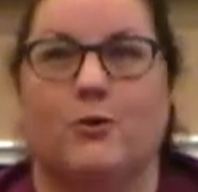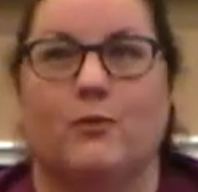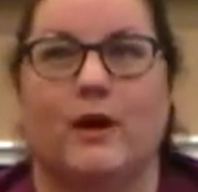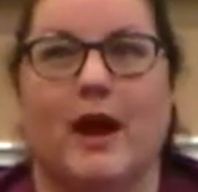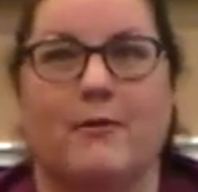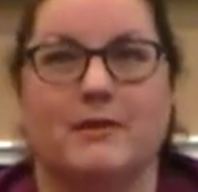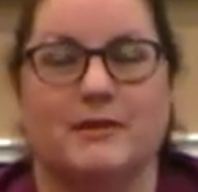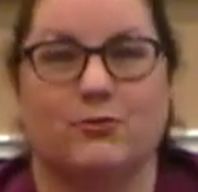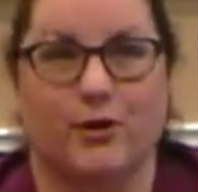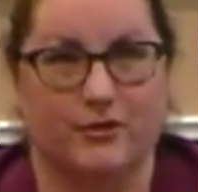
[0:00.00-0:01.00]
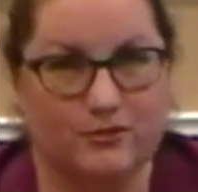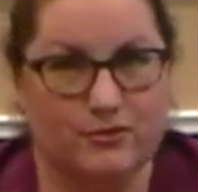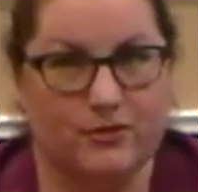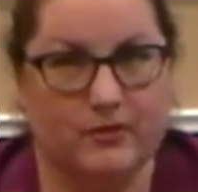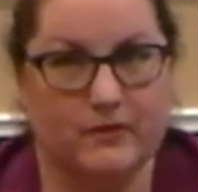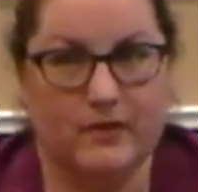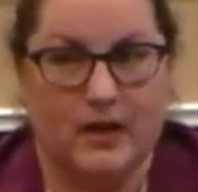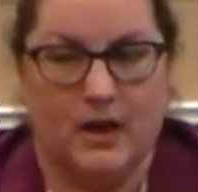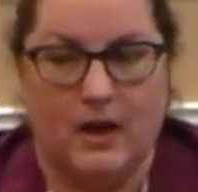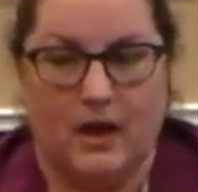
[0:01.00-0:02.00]
when I was in law school,
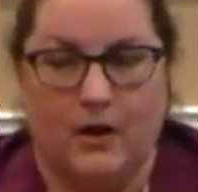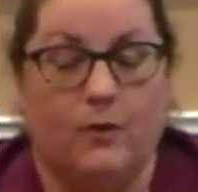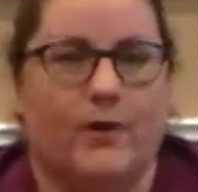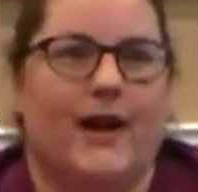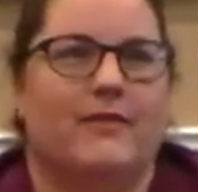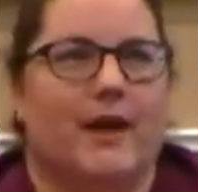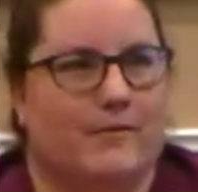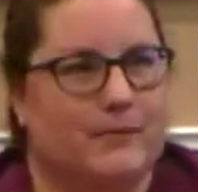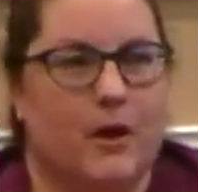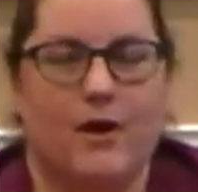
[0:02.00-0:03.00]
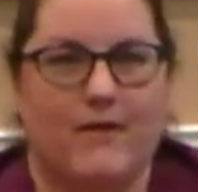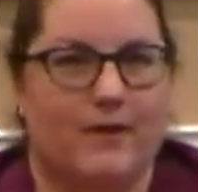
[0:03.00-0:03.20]
I know I